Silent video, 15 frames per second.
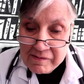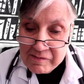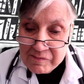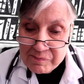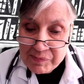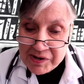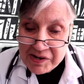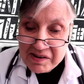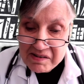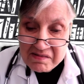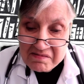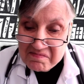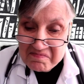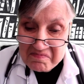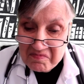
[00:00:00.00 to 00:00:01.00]

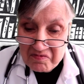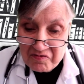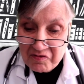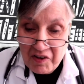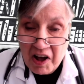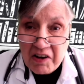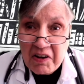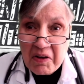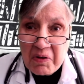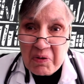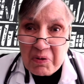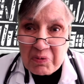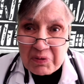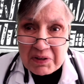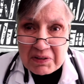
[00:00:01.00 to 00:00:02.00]
being
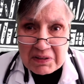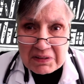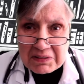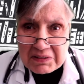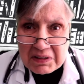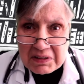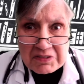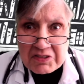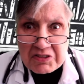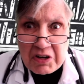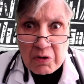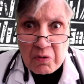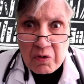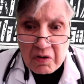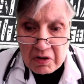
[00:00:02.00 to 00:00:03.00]
followed, and
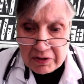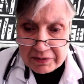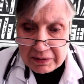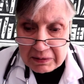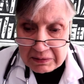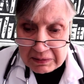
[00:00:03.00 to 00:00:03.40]
so on.